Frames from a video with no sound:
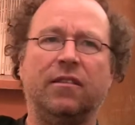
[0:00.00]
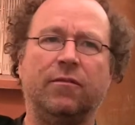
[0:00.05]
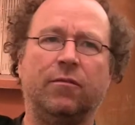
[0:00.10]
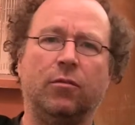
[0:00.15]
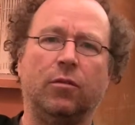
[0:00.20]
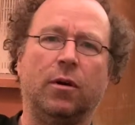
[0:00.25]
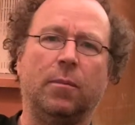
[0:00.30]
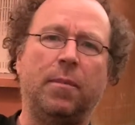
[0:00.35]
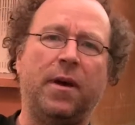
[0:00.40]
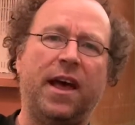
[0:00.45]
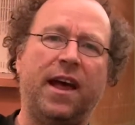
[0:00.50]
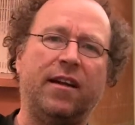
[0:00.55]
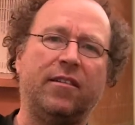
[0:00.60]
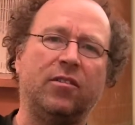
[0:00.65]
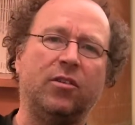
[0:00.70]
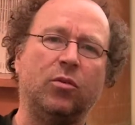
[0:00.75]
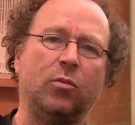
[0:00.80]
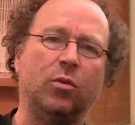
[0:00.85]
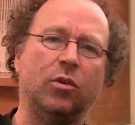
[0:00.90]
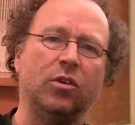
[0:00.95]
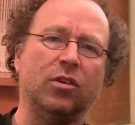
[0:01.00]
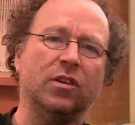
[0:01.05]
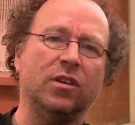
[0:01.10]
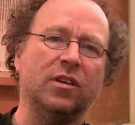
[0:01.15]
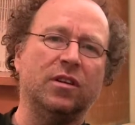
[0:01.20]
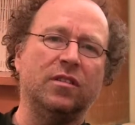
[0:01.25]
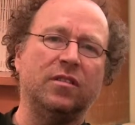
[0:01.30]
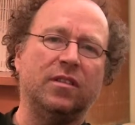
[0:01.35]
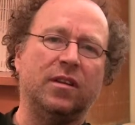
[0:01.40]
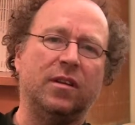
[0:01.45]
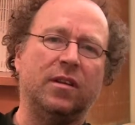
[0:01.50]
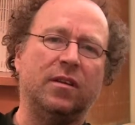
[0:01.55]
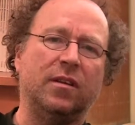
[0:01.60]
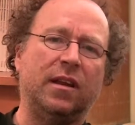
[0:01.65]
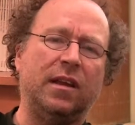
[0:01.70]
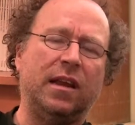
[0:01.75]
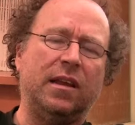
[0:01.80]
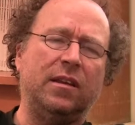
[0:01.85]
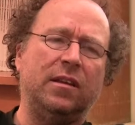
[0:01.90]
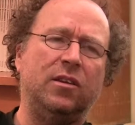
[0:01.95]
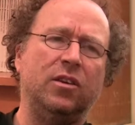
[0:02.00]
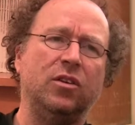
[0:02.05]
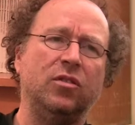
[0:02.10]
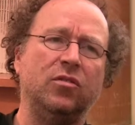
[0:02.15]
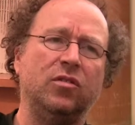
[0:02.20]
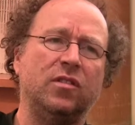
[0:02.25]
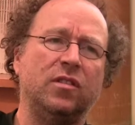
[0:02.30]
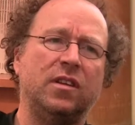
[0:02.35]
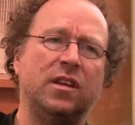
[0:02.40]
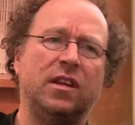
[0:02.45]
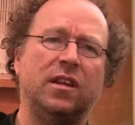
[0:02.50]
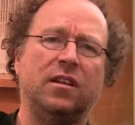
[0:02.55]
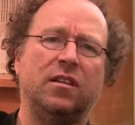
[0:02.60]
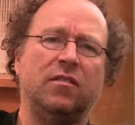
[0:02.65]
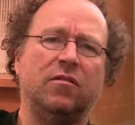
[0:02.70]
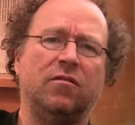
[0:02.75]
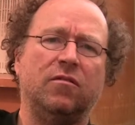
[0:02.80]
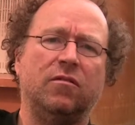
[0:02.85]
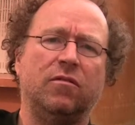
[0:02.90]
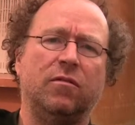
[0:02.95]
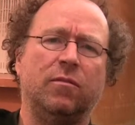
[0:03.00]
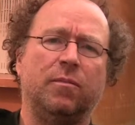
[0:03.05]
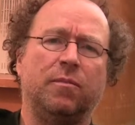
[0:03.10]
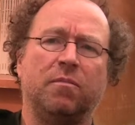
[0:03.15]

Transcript: for apparel workers in Houston,